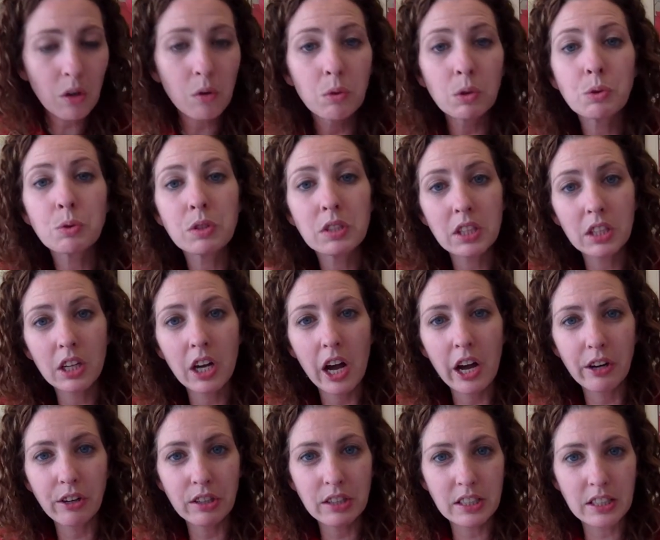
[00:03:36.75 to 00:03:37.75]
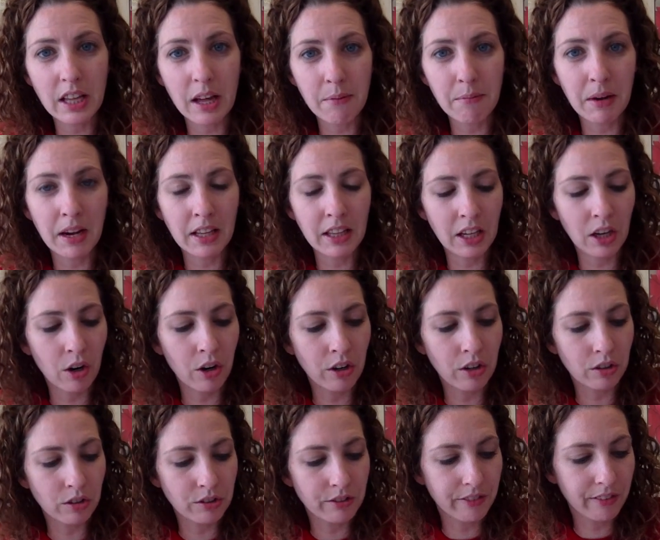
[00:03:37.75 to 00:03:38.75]
which was the Congress that made the
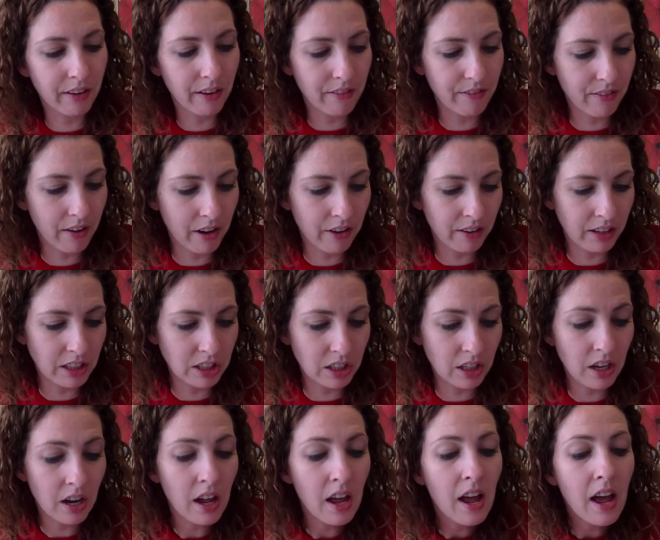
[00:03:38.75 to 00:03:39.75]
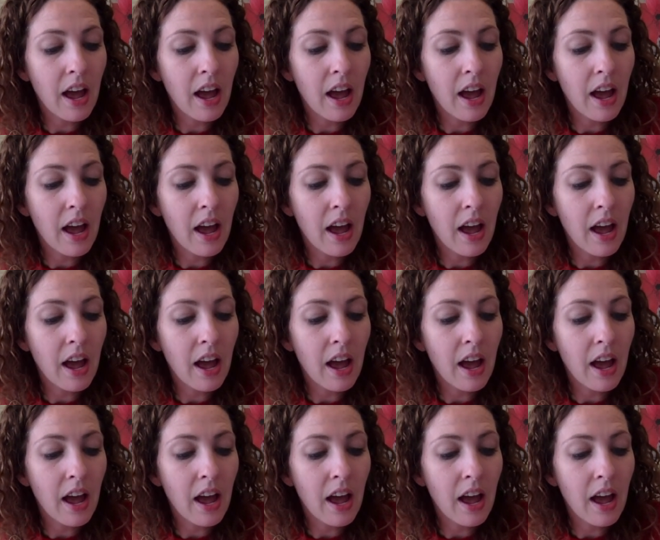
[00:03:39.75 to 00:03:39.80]
Articles of Confederation,